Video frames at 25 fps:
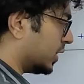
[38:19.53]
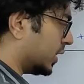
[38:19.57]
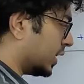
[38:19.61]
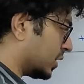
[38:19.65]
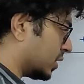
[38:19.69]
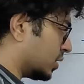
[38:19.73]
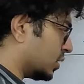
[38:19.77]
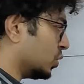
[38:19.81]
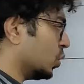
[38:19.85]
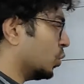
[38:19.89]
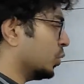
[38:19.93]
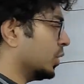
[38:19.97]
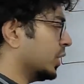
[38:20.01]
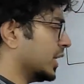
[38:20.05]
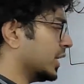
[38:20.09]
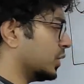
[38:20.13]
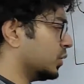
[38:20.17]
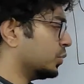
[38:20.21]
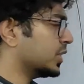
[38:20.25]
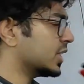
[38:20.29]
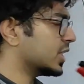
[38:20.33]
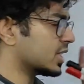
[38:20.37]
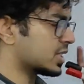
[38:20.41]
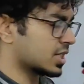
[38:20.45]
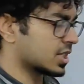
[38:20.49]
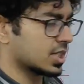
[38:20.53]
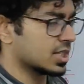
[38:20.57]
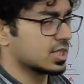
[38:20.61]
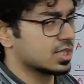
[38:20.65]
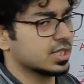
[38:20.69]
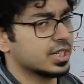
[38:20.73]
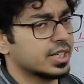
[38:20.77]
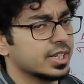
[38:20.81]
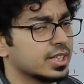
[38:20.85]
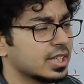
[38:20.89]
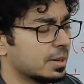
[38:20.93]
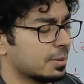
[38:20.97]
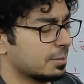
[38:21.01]
that no need, we are just
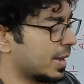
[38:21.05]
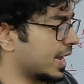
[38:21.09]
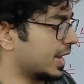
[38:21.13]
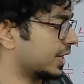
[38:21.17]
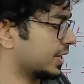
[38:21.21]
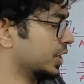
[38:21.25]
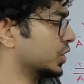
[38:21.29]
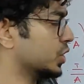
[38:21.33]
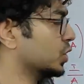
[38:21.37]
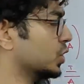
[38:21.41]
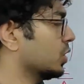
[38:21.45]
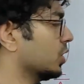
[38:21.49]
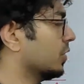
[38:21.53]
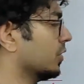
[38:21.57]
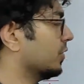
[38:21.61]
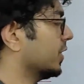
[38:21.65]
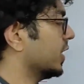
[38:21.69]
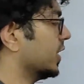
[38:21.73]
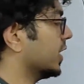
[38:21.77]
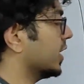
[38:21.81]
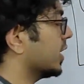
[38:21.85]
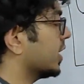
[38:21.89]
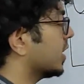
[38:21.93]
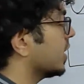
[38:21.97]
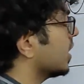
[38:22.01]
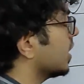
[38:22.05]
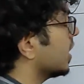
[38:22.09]
considering the magnitude over here.